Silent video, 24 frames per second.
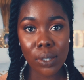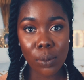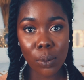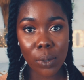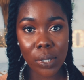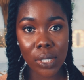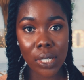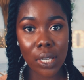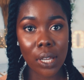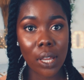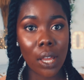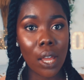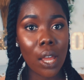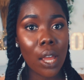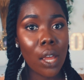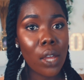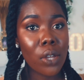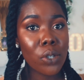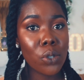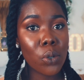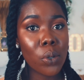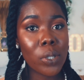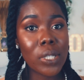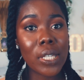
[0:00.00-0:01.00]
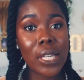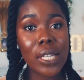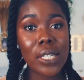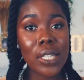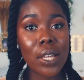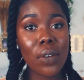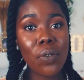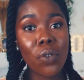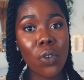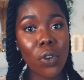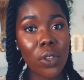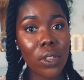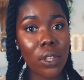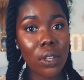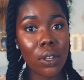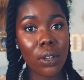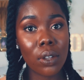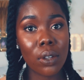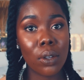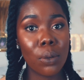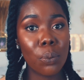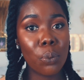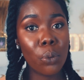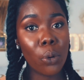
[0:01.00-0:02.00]
water. So it's easier for
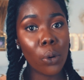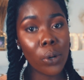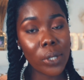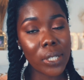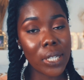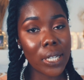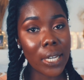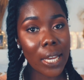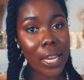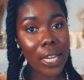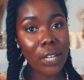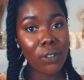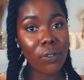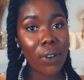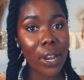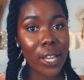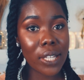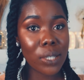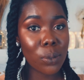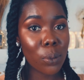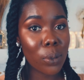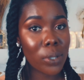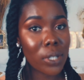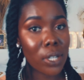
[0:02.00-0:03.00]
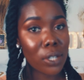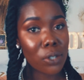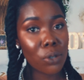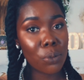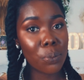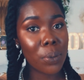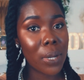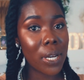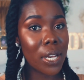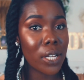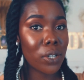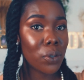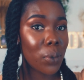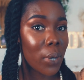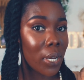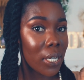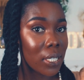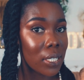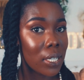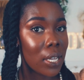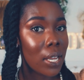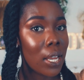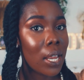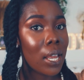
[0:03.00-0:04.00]
the protein in rice water to
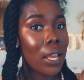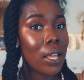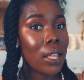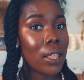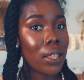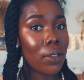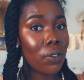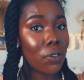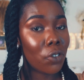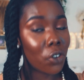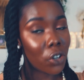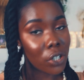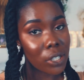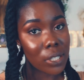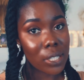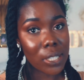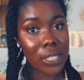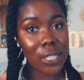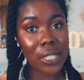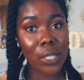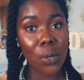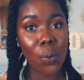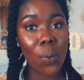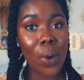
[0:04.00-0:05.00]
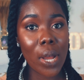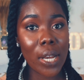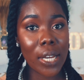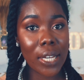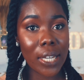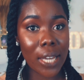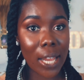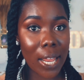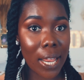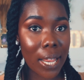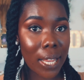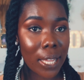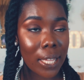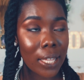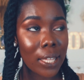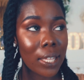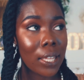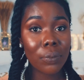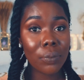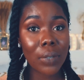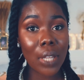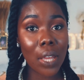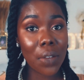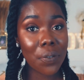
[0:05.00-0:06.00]
penetrate versus the one in egg.
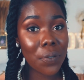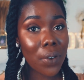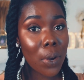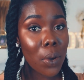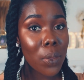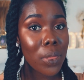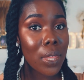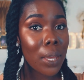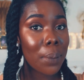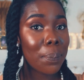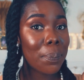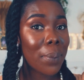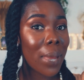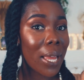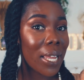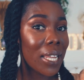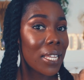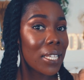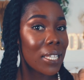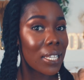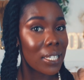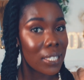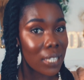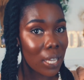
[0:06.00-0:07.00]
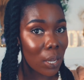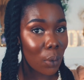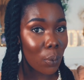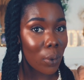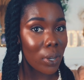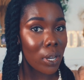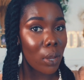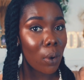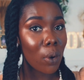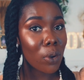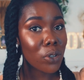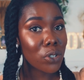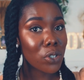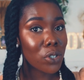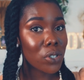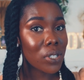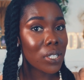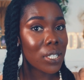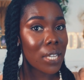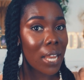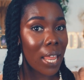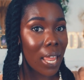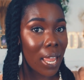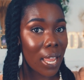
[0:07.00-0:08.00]
I found that back in the day when I was
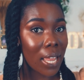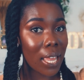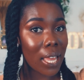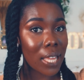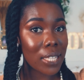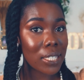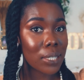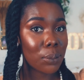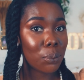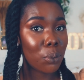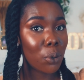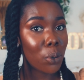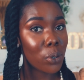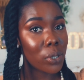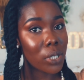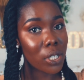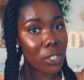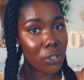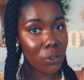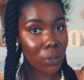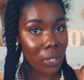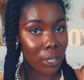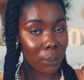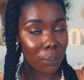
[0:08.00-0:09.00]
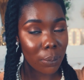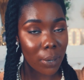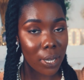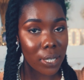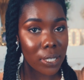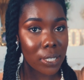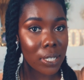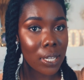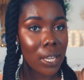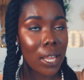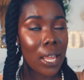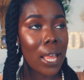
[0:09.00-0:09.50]
using egg as a protein treatment,